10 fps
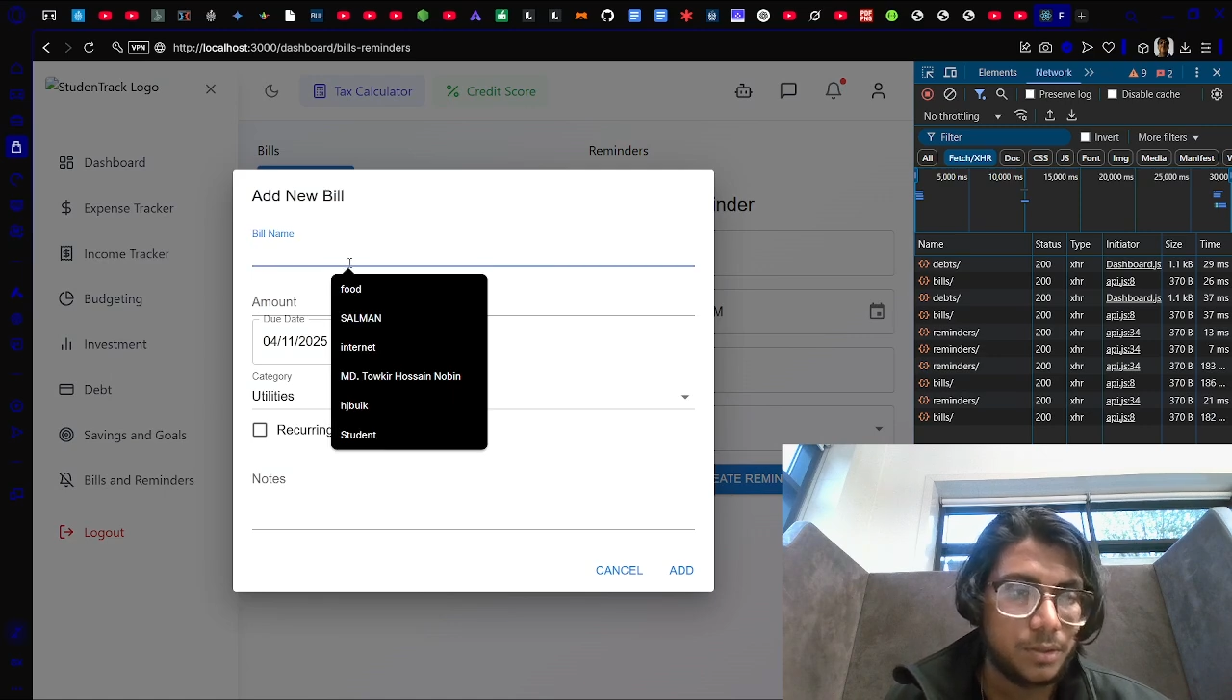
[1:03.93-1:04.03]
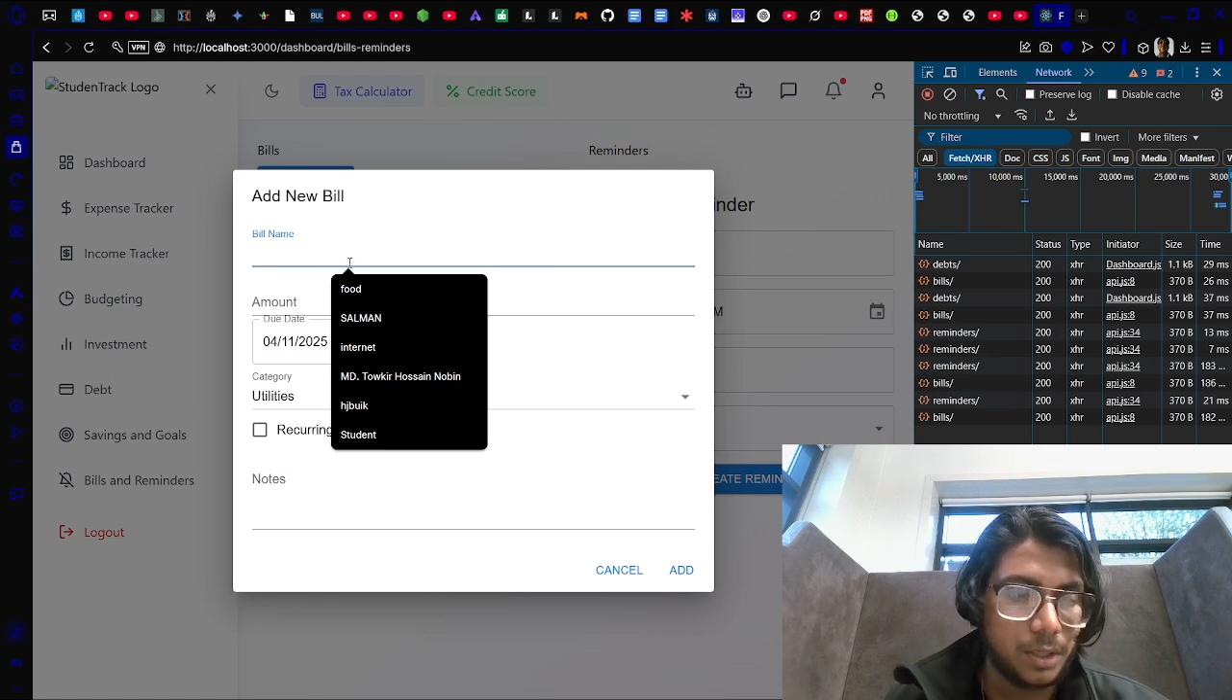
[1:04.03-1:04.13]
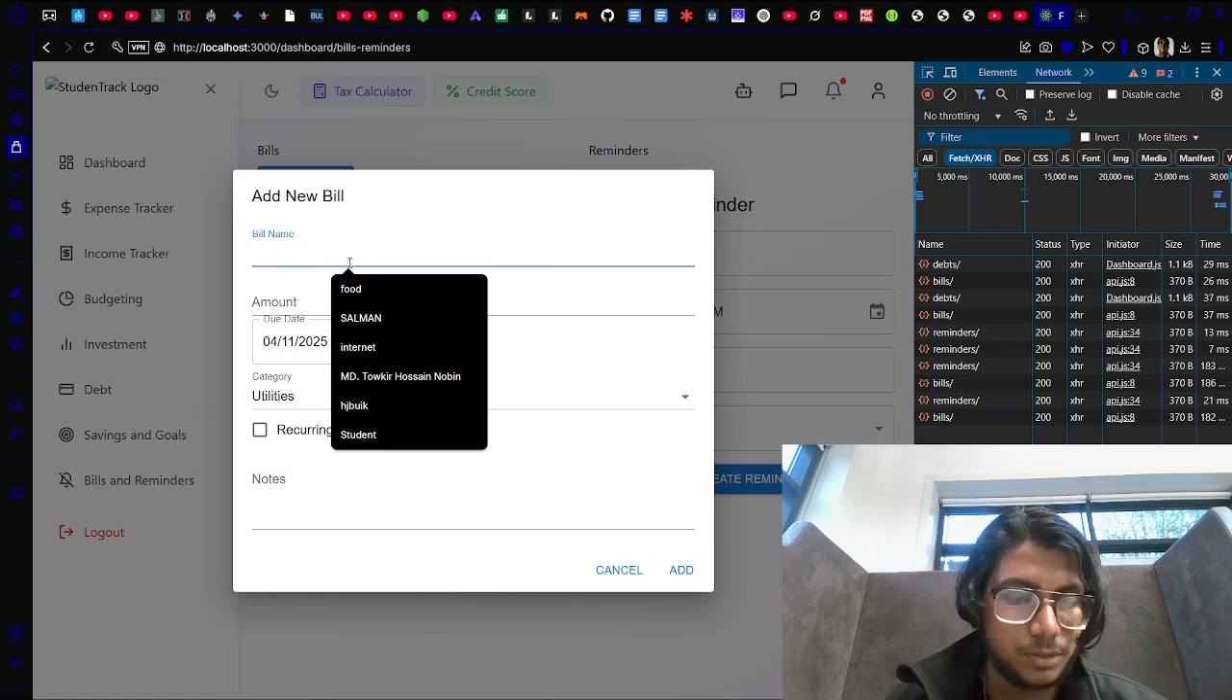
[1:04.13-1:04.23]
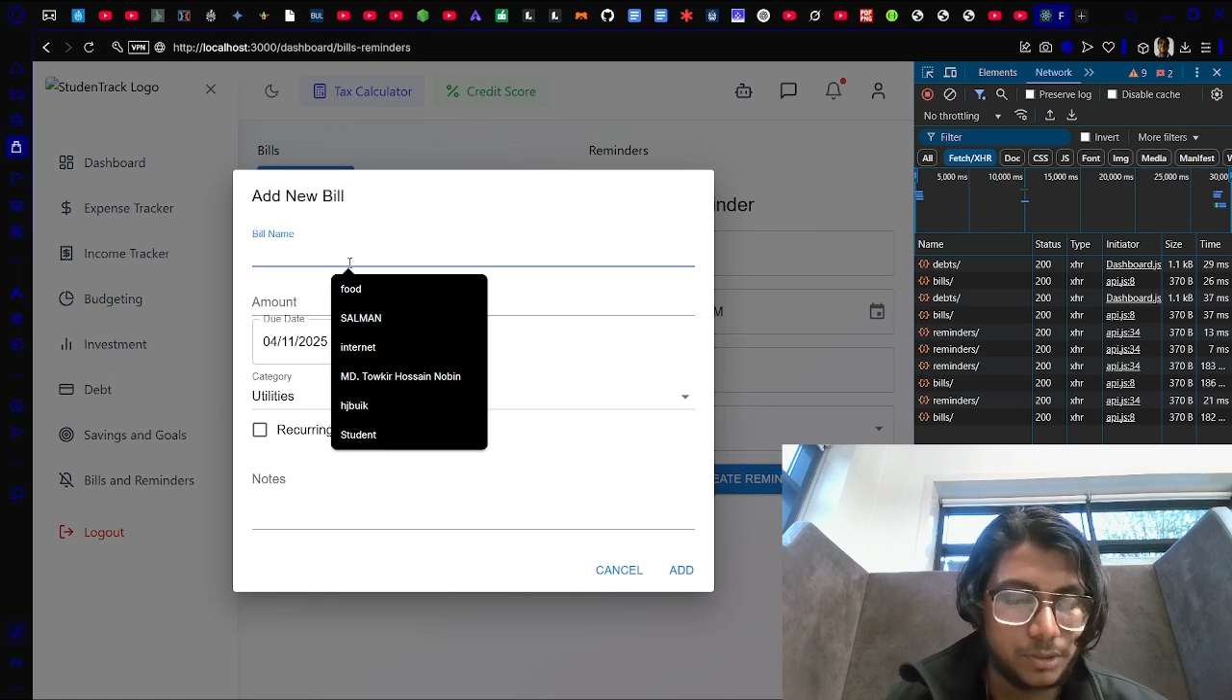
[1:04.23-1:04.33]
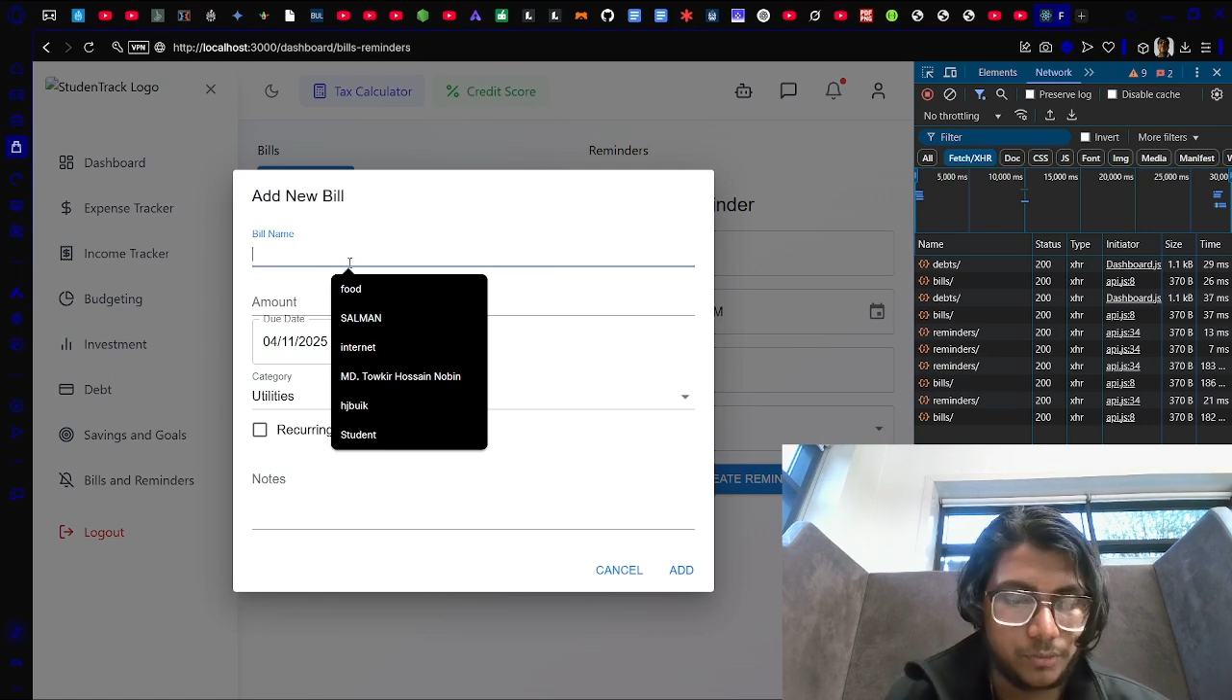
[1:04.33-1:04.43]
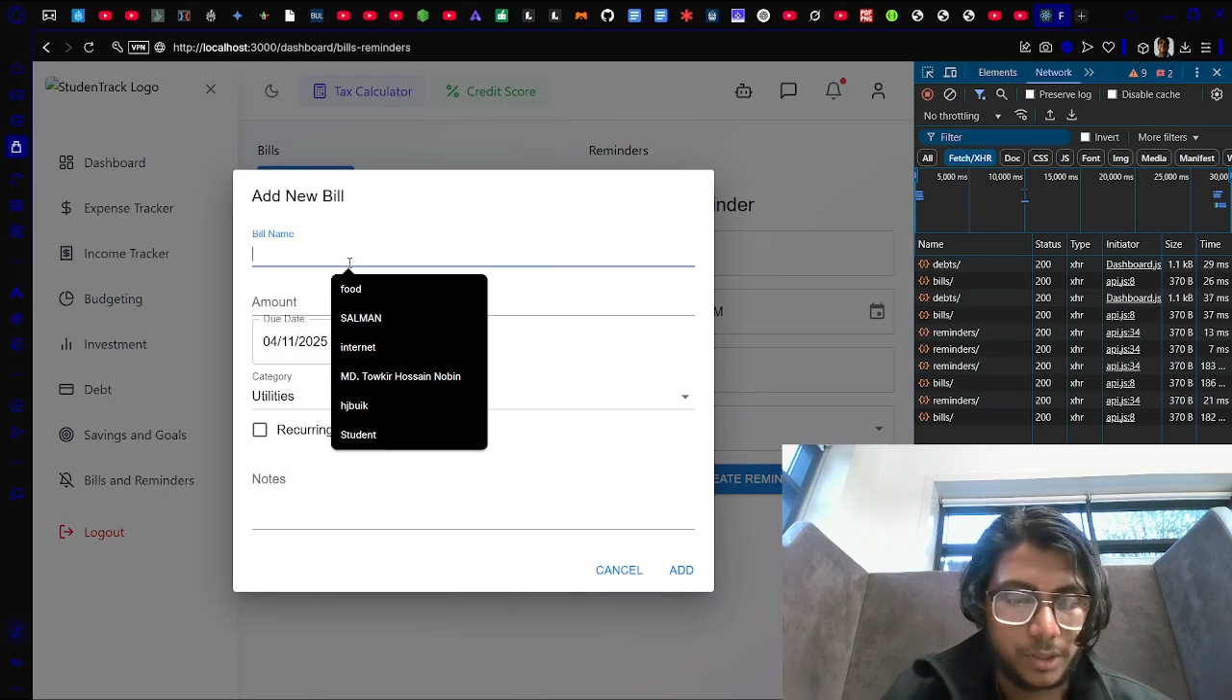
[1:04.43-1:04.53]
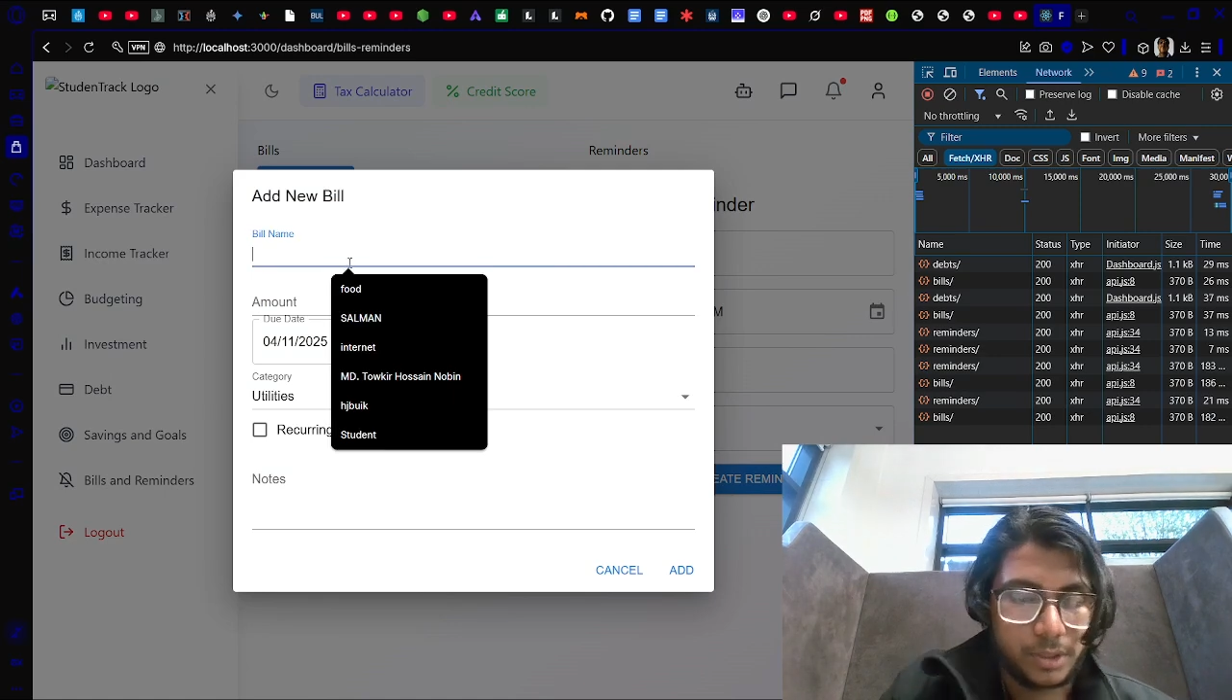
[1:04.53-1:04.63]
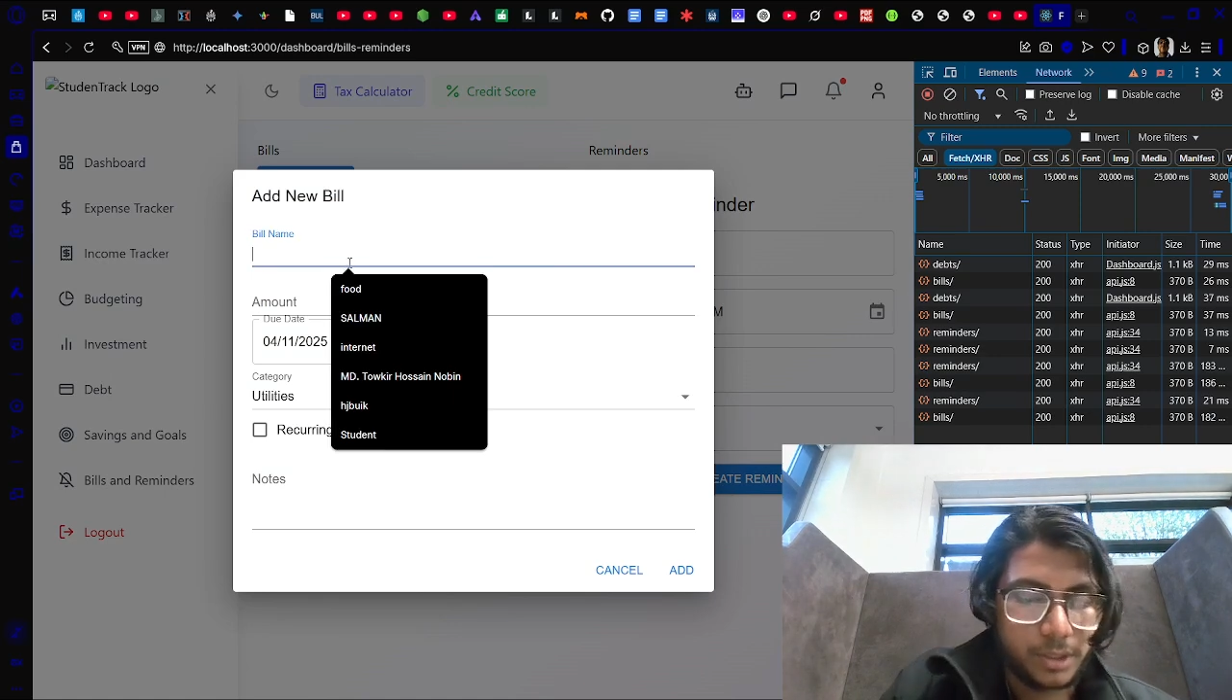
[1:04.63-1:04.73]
I'll just write